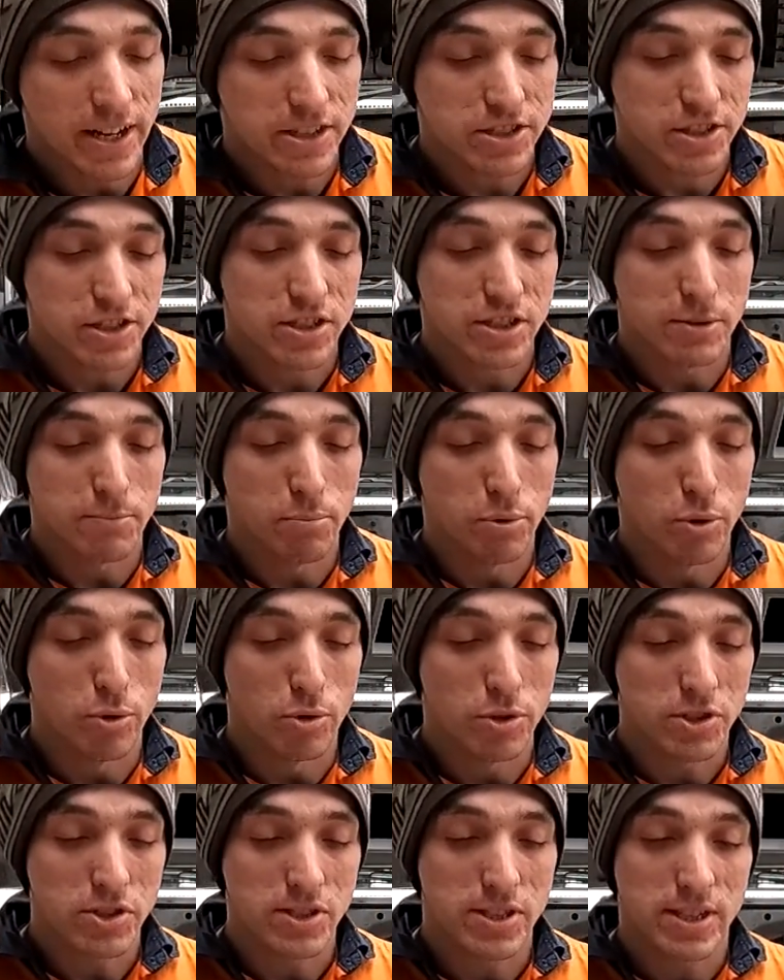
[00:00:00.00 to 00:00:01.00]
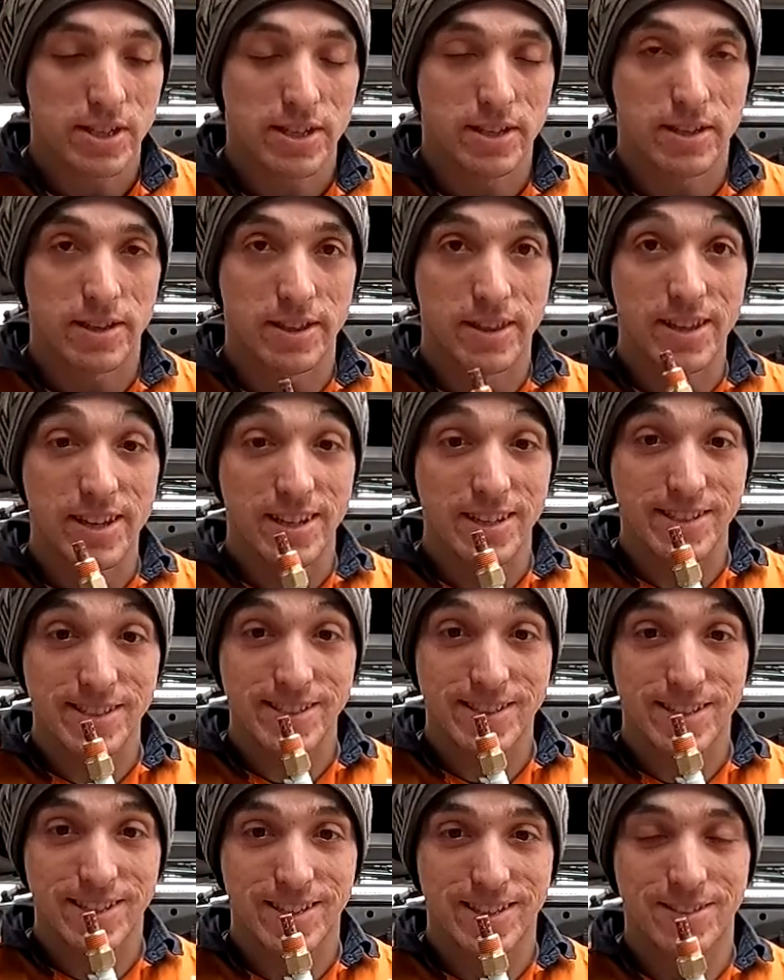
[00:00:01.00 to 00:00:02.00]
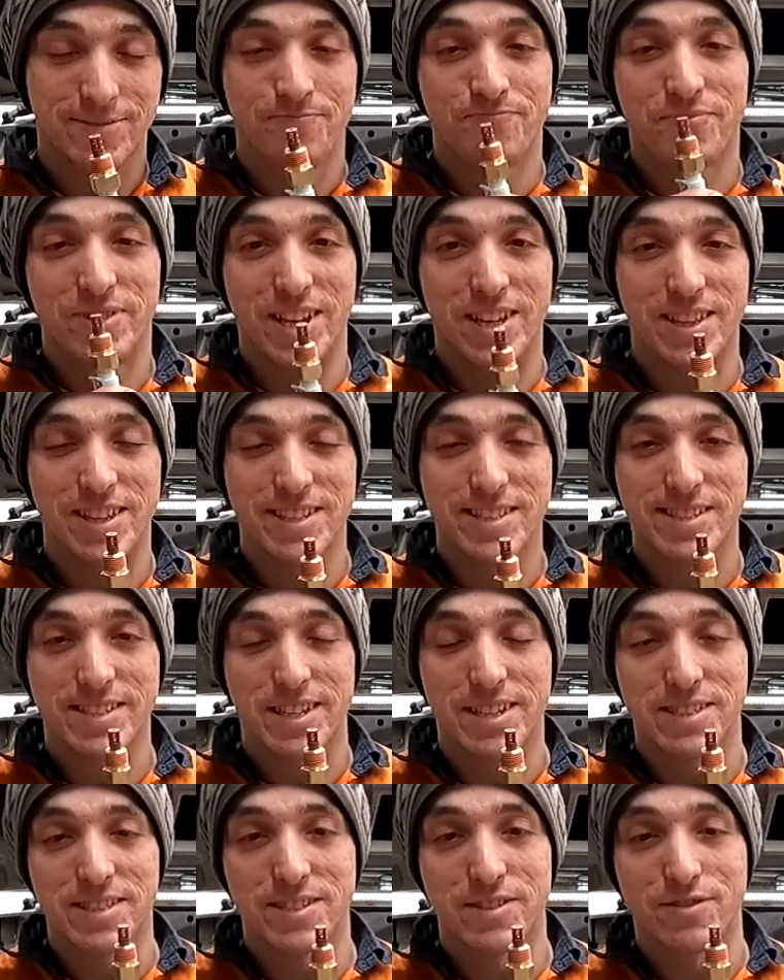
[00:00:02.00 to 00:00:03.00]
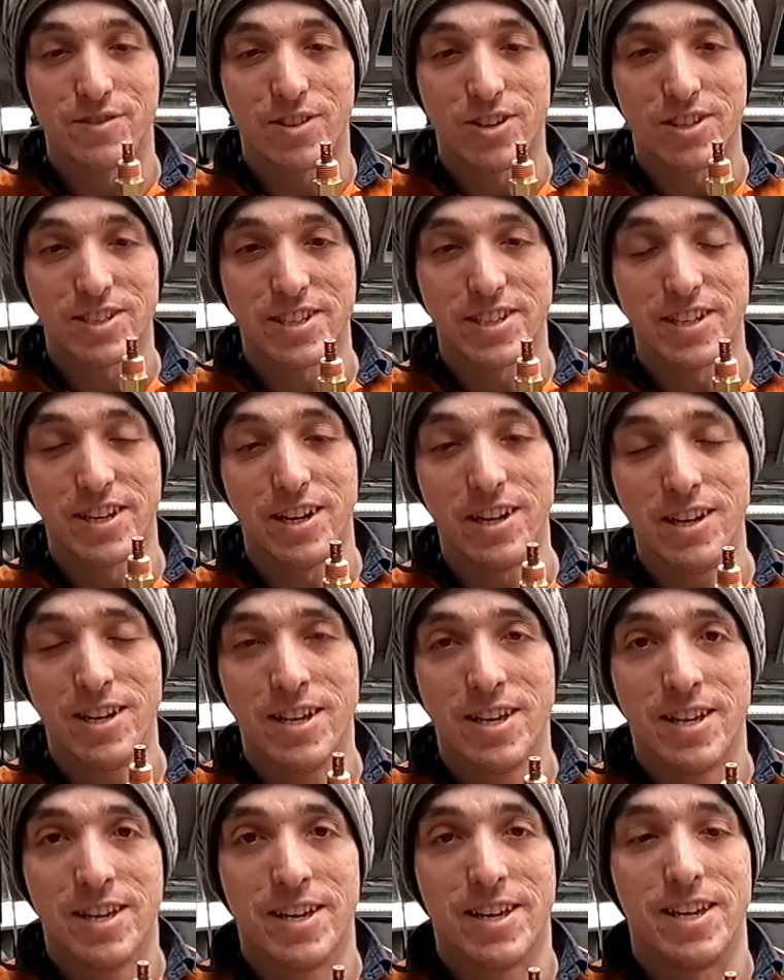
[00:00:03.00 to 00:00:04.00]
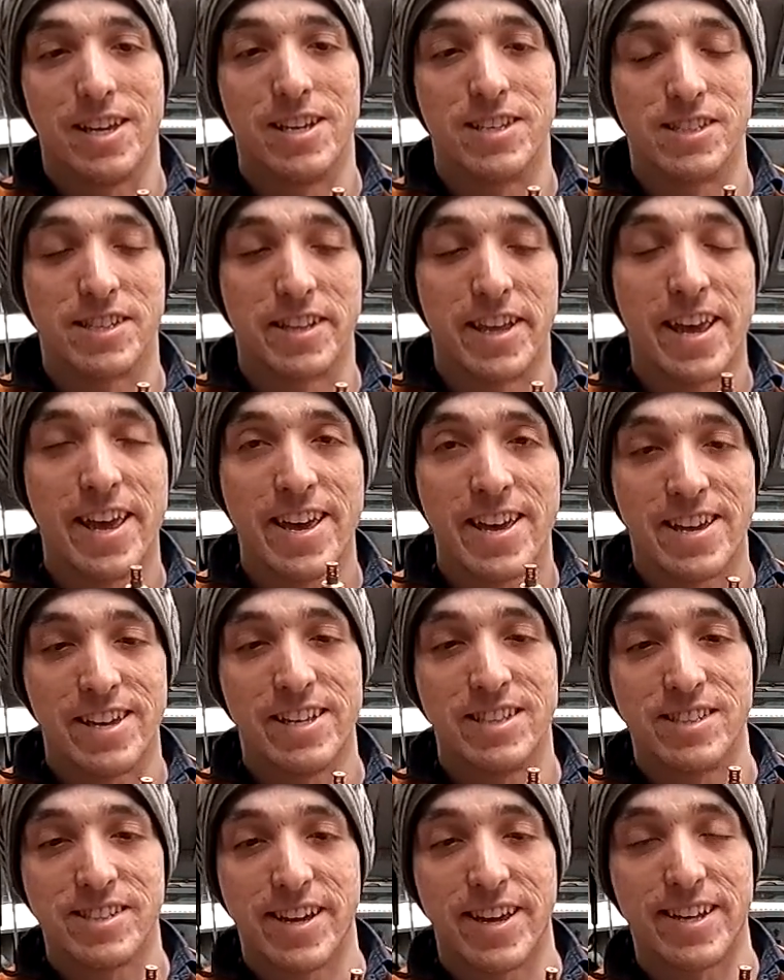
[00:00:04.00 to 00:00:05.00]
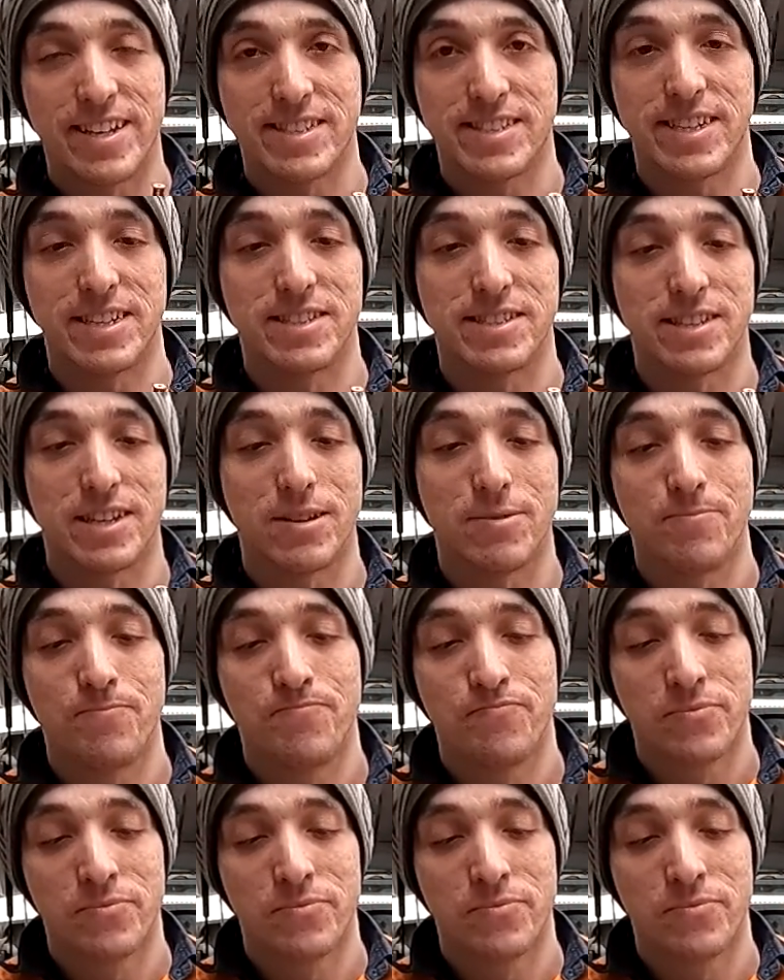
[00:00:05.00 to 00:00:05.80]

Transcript: actually supports this. Now this sensor right here is an air intake sensor.